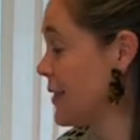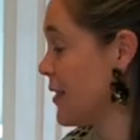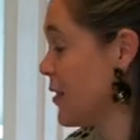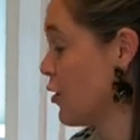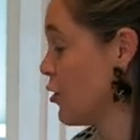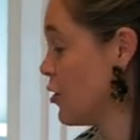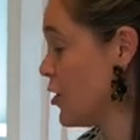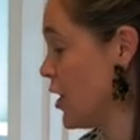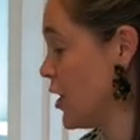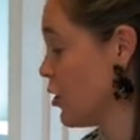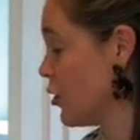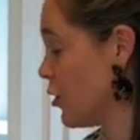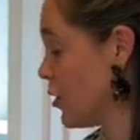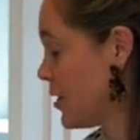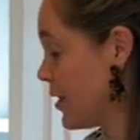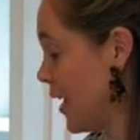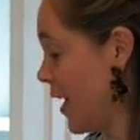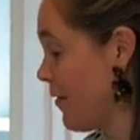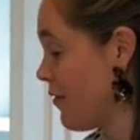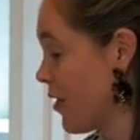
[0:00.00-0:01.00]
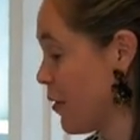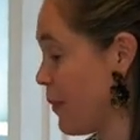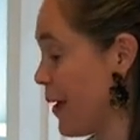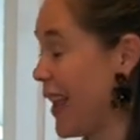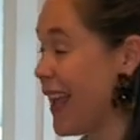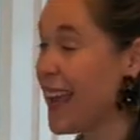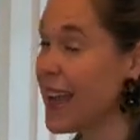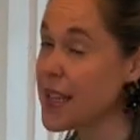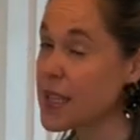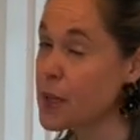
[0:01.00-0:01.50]
that their teachers gave them
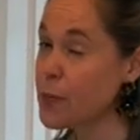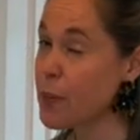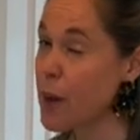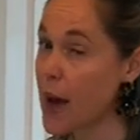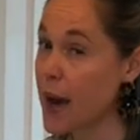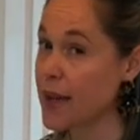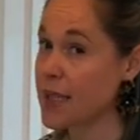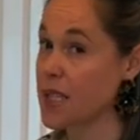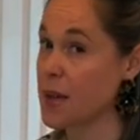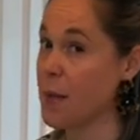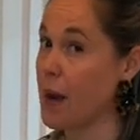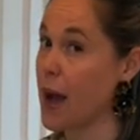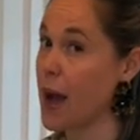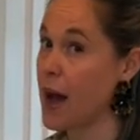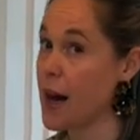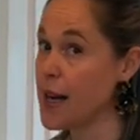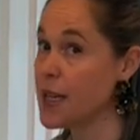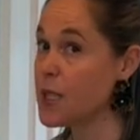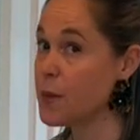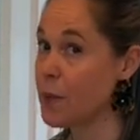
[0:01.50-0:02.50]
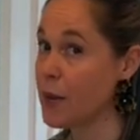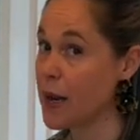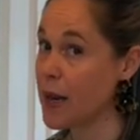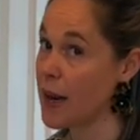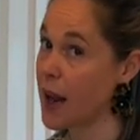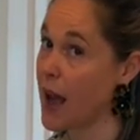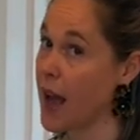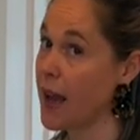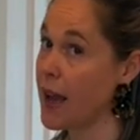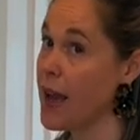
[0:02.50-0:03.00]
and supplies that my husband
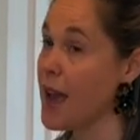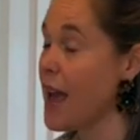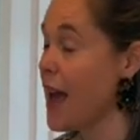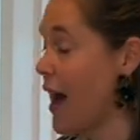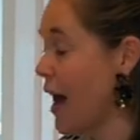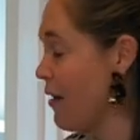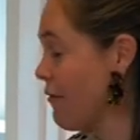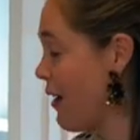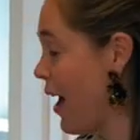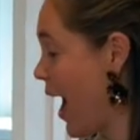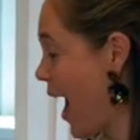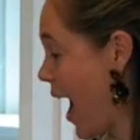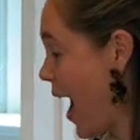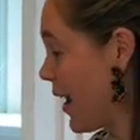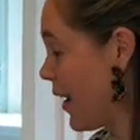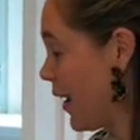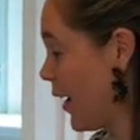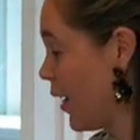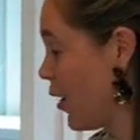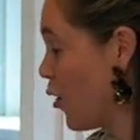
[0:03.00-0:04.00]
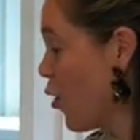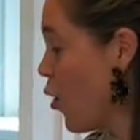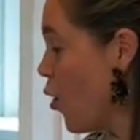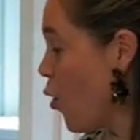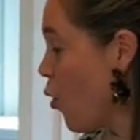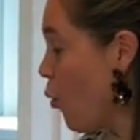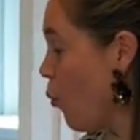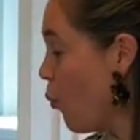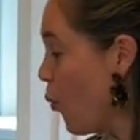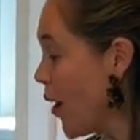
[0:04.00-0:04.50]
and I have
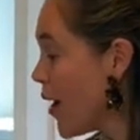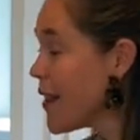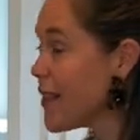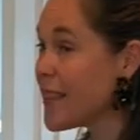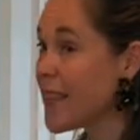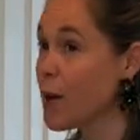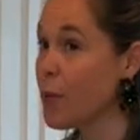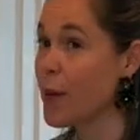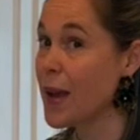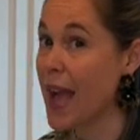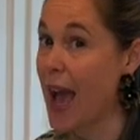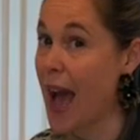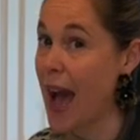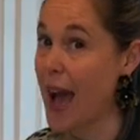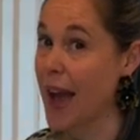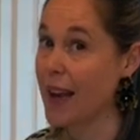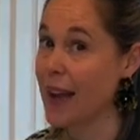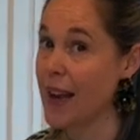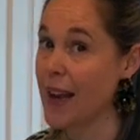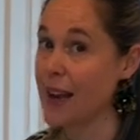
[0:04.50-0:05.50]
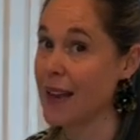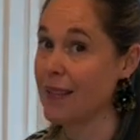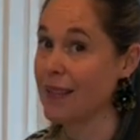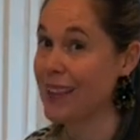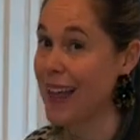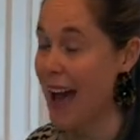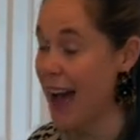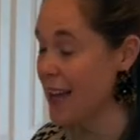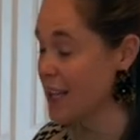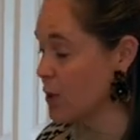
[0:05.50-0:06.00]
added. One thing we added
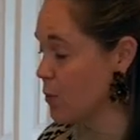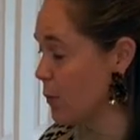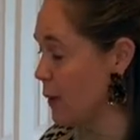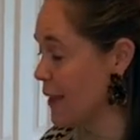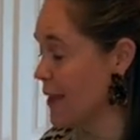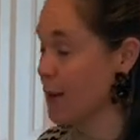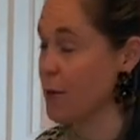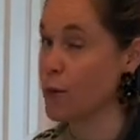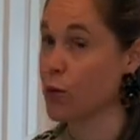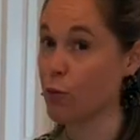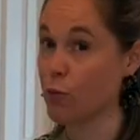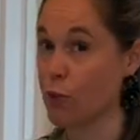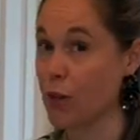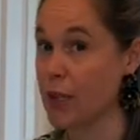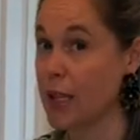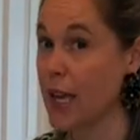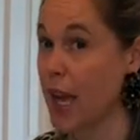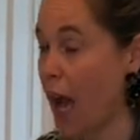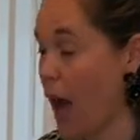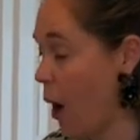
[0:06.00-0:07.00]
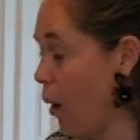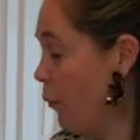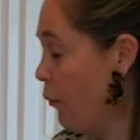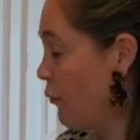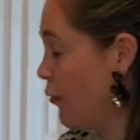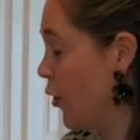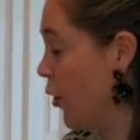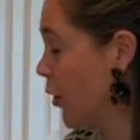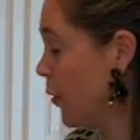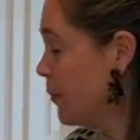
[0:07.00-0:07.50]
last week that was really
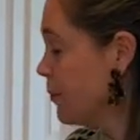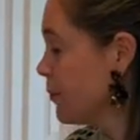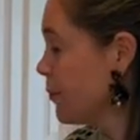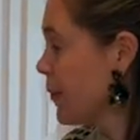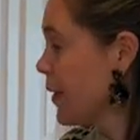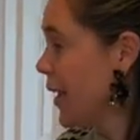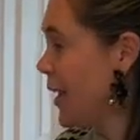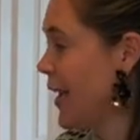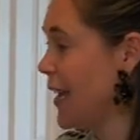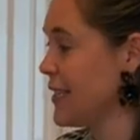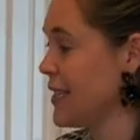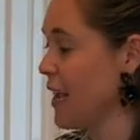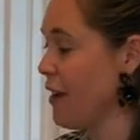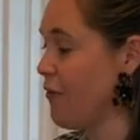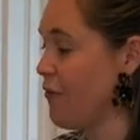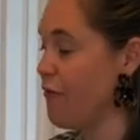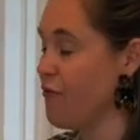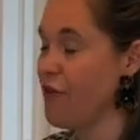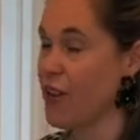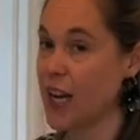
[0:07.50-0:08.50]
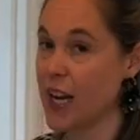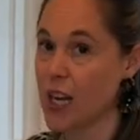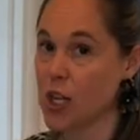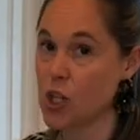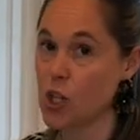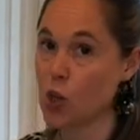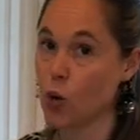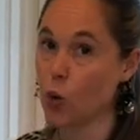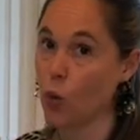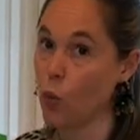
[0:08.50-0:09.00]
helpful is a
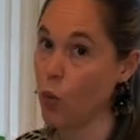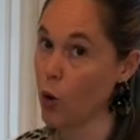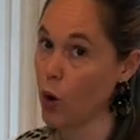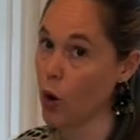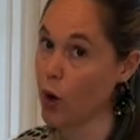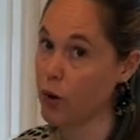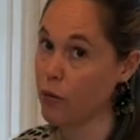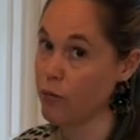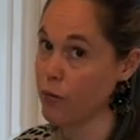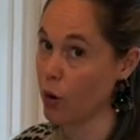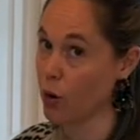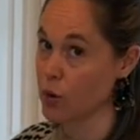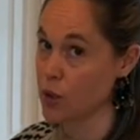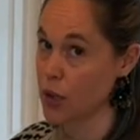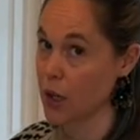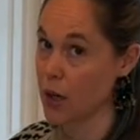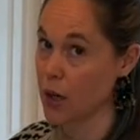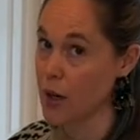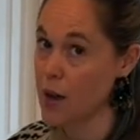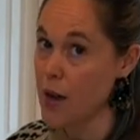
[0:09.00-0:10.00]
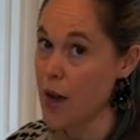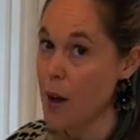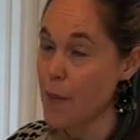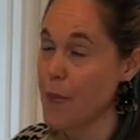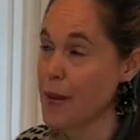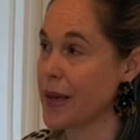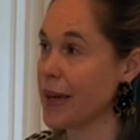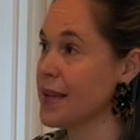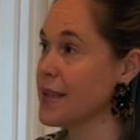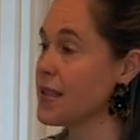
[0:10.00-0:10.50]
finished work folder,
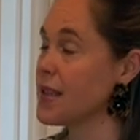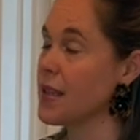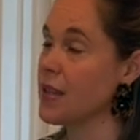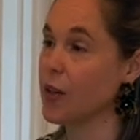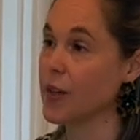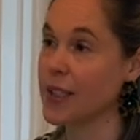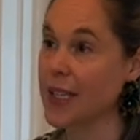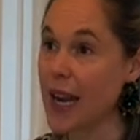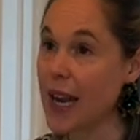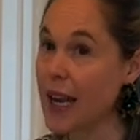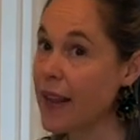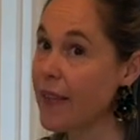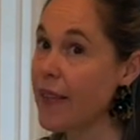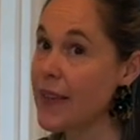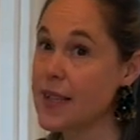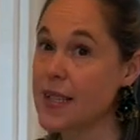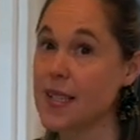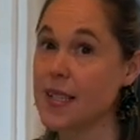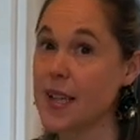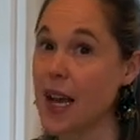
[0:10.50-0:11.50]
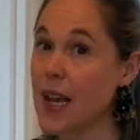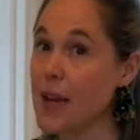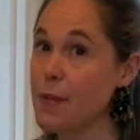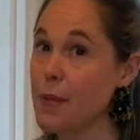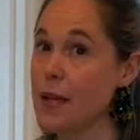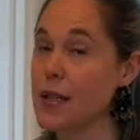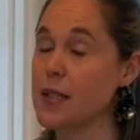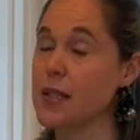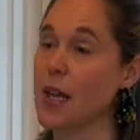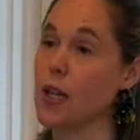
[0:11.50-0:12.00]
because they're getting these
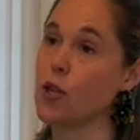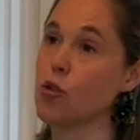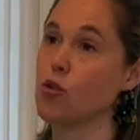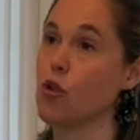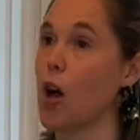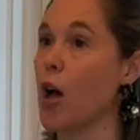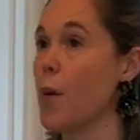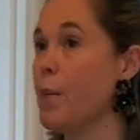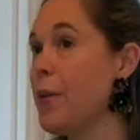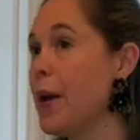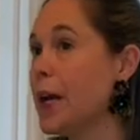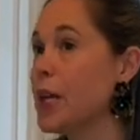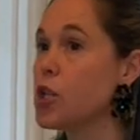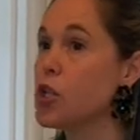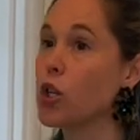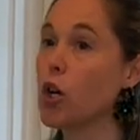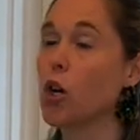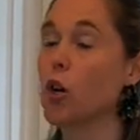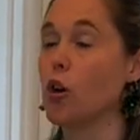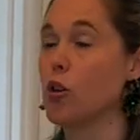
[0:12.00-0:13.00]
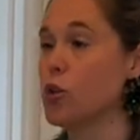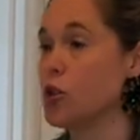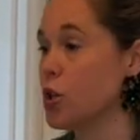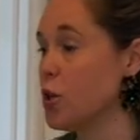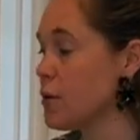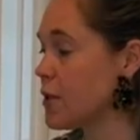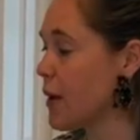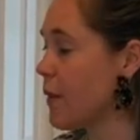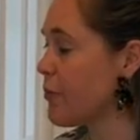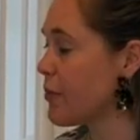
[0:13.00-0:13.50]
assignments like draw a picture or
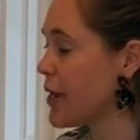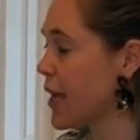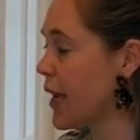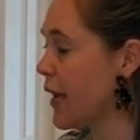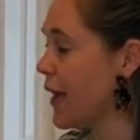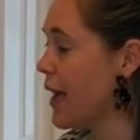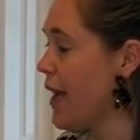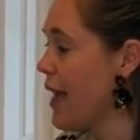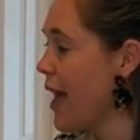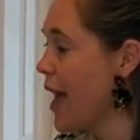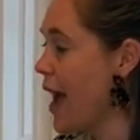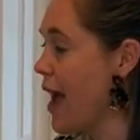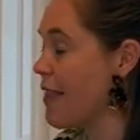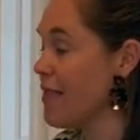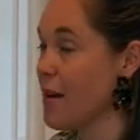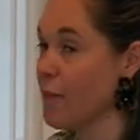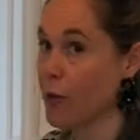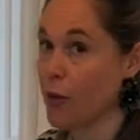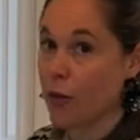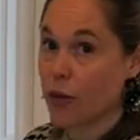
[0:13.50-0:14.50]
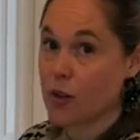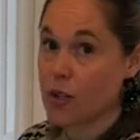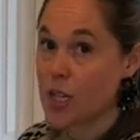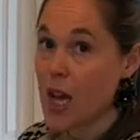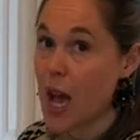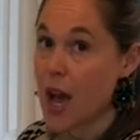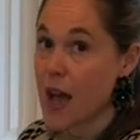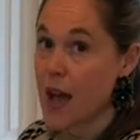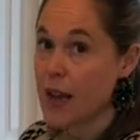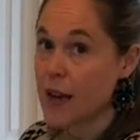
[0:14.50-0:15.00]
do something, and then when they're
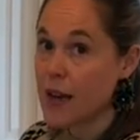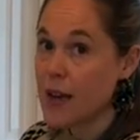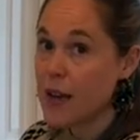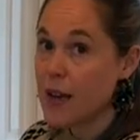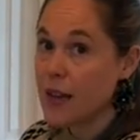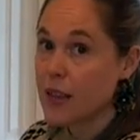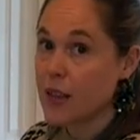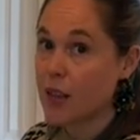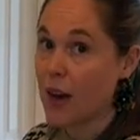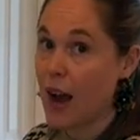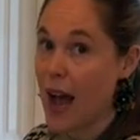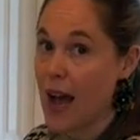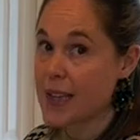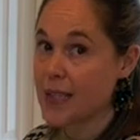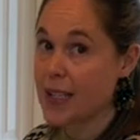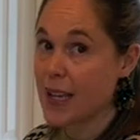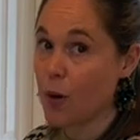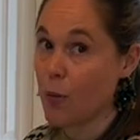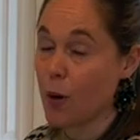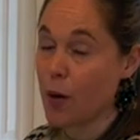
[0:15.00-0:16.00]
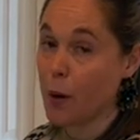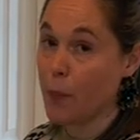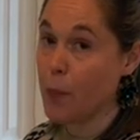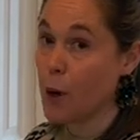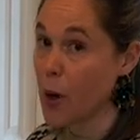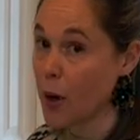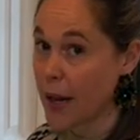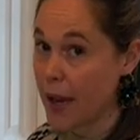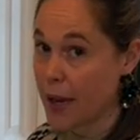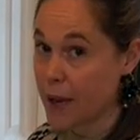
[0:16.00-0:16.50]
done, they're asking where to
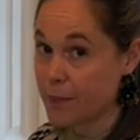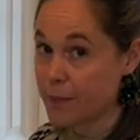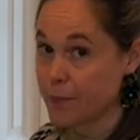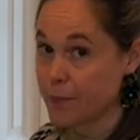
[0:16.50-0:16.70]
put it.